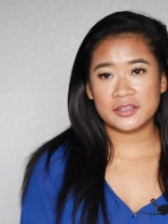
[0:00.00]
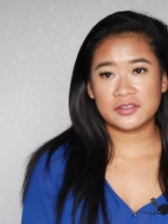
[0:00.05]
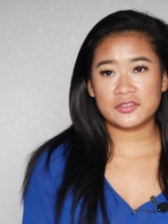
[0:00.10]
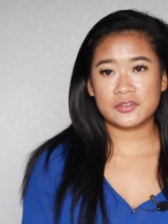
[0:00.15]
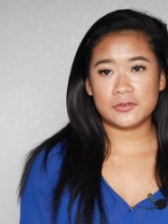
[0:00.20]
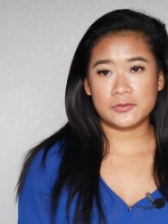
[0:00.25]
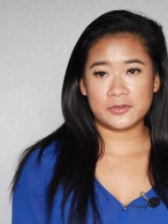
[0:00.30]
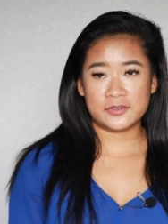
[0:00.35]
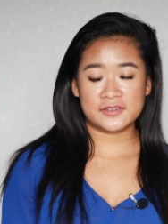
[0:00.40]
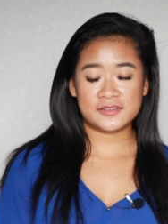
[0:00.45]

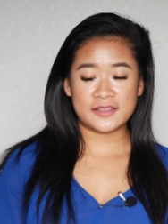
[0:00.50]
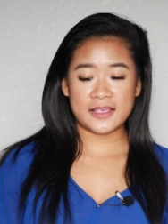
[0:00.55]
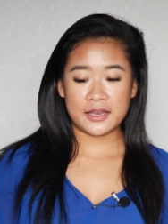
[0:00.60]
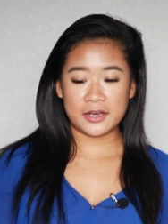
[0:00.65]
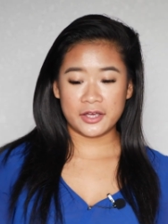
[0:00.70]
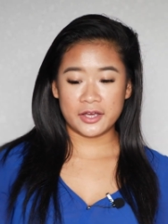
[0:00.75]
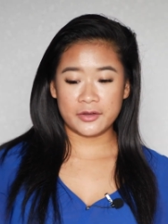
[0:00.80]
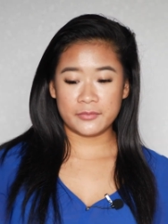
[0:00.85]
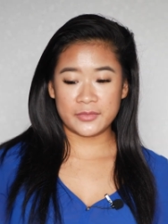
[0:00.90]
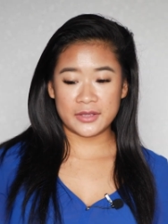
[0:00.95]
into or
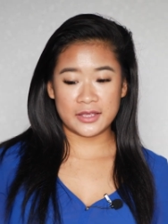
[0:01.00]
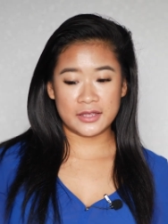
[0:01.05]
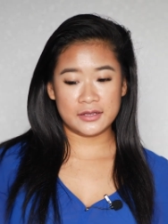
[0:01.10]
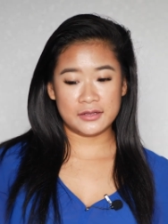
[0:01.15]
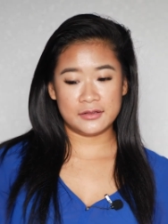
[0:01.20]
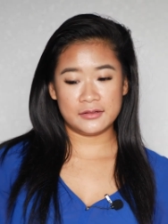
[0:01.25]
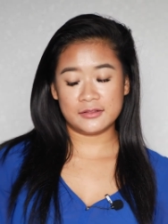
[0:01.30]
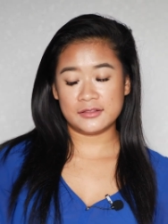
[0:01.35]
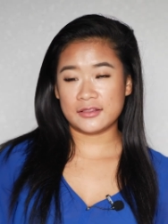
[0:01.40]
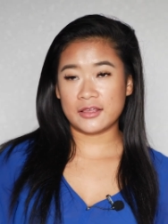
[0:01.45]
set up,
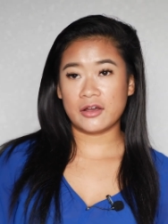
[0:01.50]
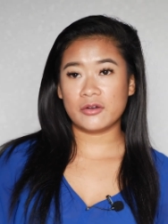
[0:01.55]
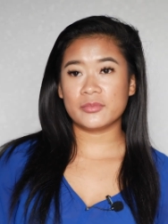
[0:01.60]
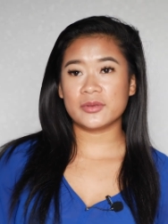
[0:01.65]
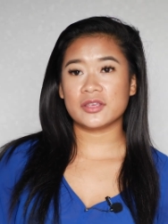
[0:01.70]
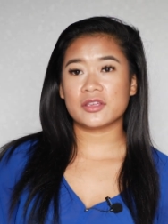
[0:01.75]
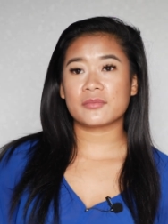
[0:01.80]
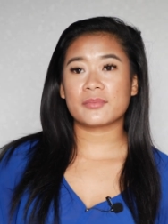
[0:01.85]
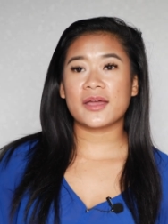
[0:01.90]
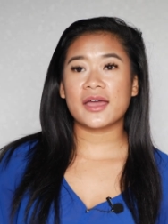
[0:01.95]
and that'll
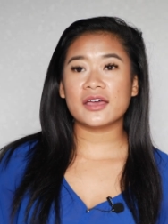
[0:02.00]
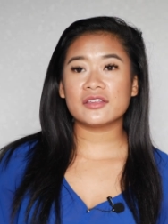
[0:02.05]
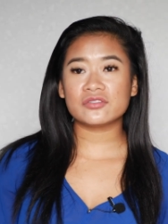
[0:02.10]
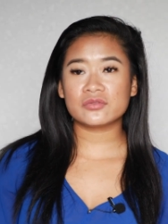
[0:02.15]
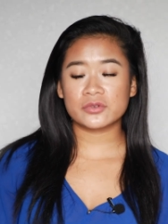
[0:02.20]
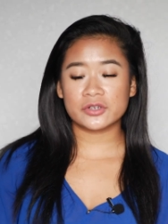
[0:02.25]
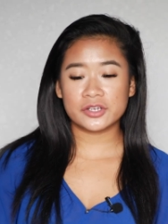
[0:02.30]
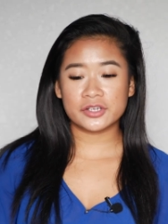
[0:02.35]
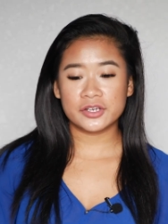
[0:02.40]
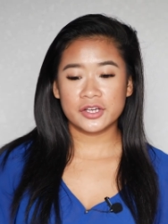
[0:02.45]
be your
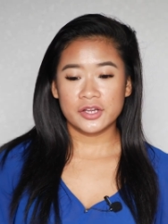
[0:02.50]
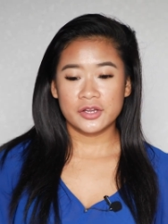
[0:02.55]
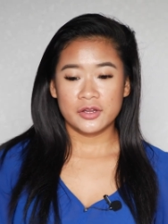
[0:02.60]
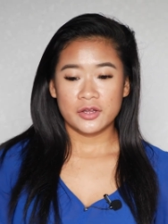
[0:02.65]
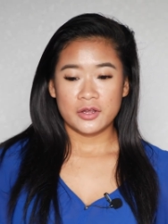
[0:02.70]
password.